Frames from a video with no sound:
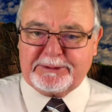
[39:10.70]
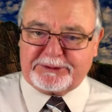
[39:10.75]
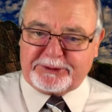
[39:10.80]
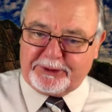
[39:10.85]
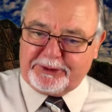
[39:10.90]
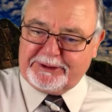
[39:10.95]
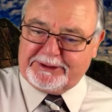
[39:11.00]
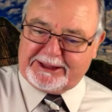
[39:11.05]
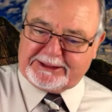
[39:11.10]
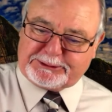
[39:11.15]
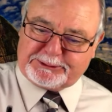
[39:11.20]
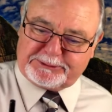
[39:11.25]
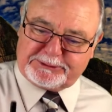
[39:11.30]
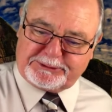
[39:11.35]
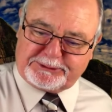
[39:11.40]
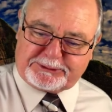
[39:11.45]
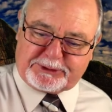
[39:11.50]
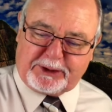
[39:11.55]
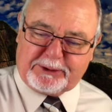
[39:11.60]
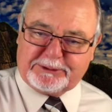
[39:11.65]
Turn these
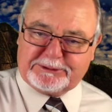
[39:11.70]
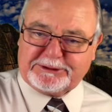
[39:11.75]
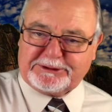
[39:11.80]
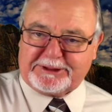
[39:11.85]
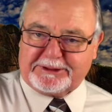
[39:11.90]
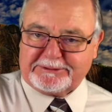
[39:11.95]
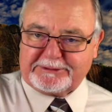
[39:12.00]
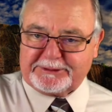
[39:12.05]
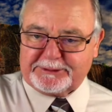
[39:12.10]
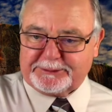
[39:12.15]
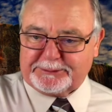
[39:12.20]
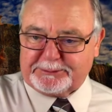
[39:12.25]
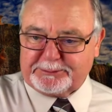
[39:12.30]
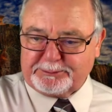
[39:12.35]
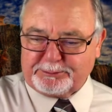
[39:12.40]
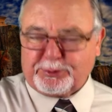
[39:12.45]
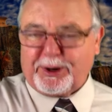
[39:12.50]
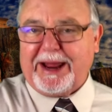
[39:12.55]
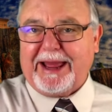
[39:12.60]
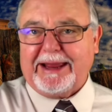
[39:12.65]
stones into
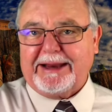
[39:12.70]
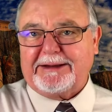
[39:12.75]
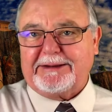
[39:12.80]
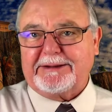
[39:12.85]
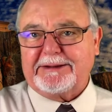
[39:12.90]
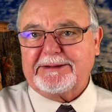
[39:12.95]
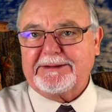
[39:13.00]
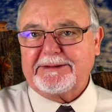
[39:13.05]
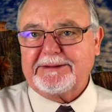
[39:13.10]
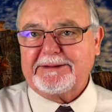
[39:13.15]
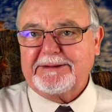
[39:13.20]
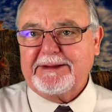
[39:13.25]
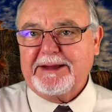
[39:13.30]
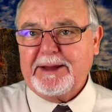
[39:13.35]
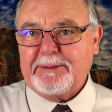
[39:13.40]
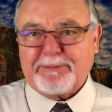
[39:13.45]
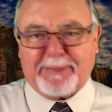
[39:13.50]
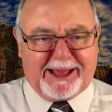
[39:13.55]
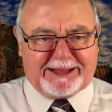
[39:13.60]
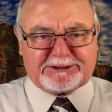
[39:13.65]
bread.
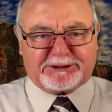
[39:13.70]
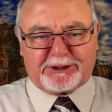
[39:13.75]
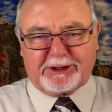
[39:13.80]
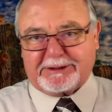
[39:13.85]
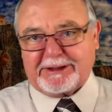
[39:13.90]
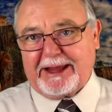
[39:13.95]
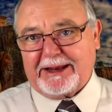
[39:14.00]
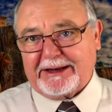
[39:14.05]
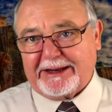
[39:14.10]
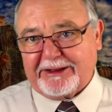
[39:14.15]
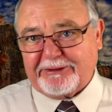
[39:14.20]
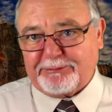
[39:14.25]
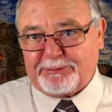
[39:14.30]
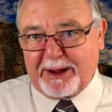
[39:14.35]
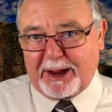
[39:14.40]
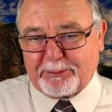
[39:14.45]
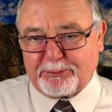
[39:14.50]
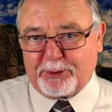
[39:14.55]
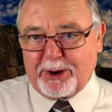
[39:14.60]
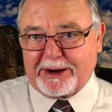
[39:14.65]
Man shall not live
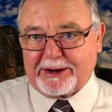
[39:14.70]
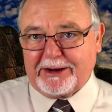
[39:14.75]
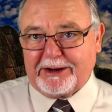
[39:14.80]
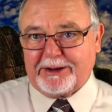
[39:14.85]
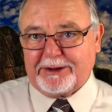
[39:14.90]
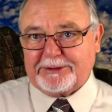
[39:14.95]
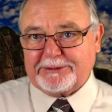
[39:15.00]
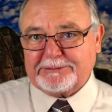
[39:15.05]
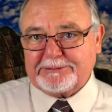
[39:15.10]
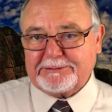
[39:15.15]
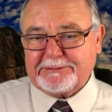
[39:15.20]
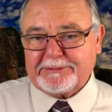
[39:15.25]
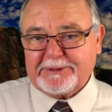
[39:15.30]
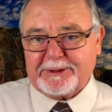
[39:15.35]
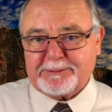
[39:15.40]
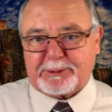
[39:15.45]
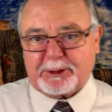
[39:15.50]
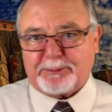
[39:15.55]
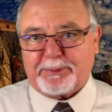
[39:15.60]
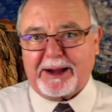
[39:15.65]
by bread alone,
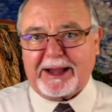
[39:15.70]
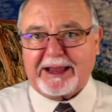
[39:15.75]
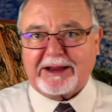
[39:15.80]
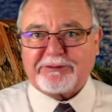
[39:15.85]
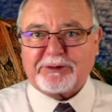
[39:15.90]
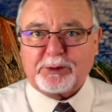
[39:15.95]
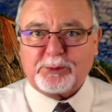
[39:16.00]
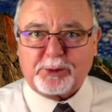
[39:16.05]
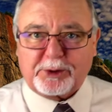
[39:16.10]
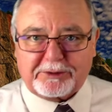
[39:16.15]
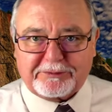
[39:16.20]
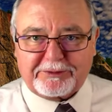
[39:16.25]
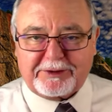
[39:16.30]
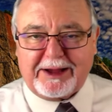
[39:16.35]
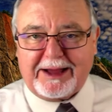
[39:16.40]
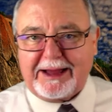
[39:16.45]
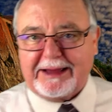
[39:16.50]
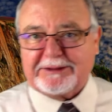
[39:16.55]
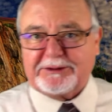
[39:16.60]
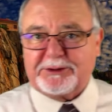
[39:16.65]
but by every word of
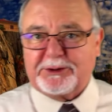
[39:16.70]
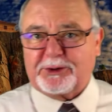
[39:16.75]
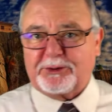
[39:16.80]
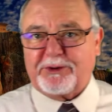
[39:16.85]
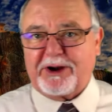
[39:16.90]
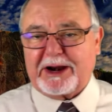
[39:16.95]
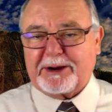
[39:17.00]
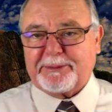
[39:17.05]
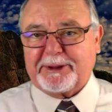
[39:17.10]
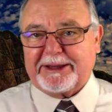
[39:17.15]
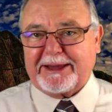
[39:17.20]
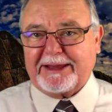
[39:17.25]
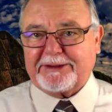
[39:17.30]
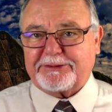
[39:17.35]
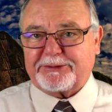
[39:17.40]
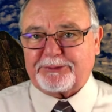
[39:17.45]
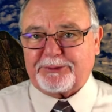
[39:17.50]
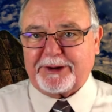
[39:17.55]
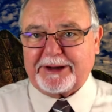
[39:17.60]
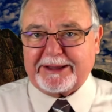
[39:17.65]
God. Deuteronomy eight,
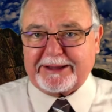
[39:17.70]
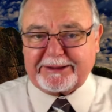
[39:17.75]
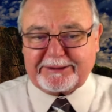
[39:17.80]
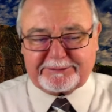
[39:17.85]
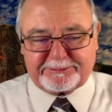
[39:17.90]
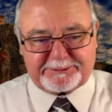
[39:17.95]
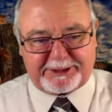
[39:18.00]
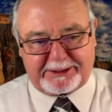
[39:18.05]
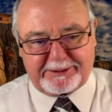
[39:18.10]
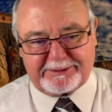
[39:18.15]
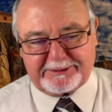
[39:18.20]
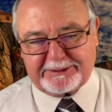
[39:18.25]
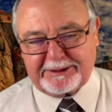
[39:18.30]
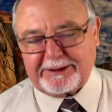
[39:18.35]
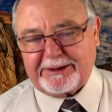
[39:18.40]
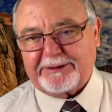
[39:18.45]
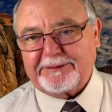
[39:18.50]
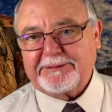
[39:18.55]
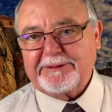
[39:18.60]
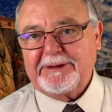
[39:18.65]
three. You
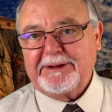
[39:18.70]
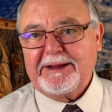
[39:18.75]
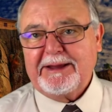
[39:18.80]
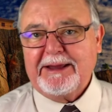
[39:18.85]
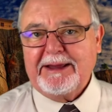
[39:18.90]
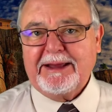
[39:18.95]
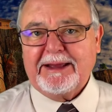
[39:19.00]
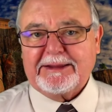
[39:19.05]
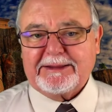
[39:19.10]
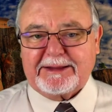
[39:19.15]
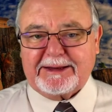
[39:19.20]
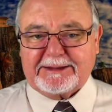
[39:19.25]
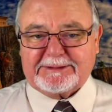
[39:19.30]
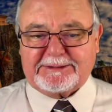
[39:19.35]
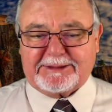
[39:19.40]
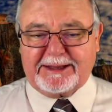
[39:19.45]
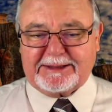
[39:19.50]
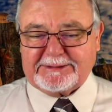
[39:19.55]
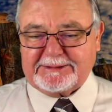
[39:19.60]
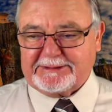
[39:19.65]
know? And then he
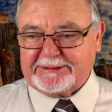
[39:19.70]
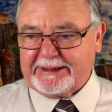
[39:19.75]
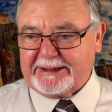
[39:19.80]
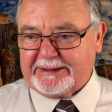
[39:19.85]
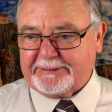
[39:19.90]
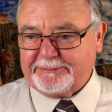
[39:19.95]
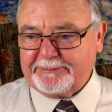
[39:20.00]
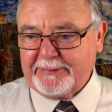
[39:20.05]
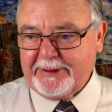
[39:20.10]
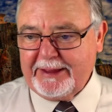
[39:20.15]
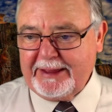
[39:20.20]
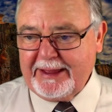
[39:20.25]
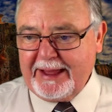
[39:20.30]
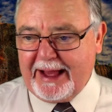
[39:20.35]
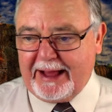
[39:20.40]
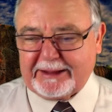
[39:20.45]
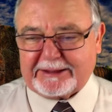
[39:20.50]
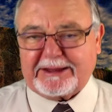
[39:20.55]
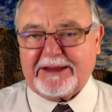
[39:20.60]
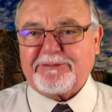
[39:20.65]
says, uh,
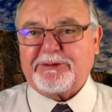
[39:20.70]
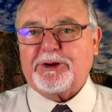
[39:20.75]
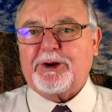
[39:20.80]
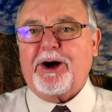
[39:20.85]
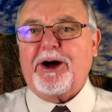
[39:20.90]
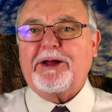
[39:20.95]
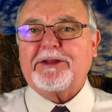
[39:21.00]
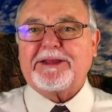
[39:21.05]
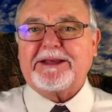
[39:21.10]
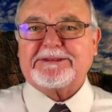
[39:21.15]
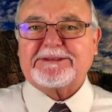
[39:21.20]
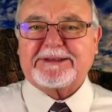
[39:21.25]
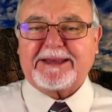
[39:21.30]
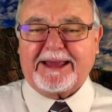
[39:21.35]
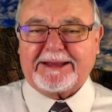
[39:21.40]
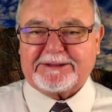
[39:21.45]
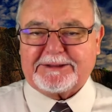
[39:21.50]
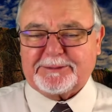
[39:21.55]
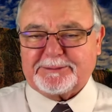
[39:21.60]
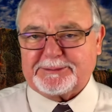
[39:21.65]
I'll give you all these
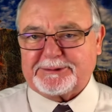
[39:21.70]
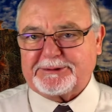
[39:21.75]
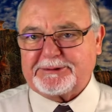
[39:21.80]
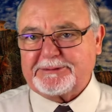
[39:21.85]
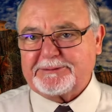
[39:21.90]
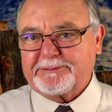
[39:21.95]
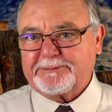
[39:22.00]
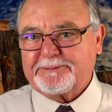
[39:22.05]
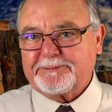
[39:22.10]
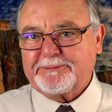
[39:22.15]
kingdoms.